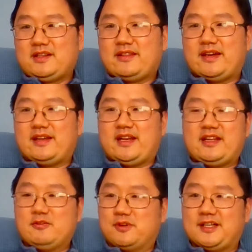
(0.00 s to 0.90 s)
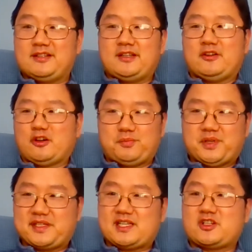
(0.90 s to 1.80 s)
That anyone in her
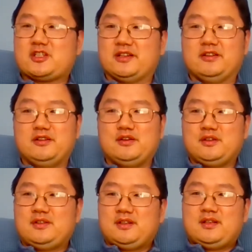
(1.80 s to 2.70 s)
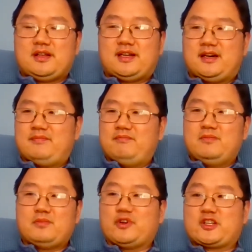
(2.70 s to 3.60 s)
position,
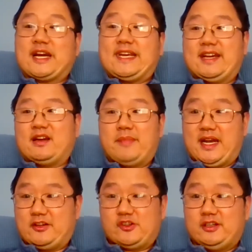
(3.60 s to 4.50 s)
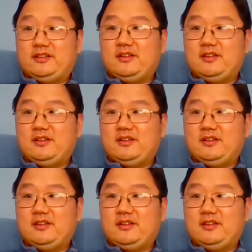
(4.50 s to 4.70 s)
which I can't imagine,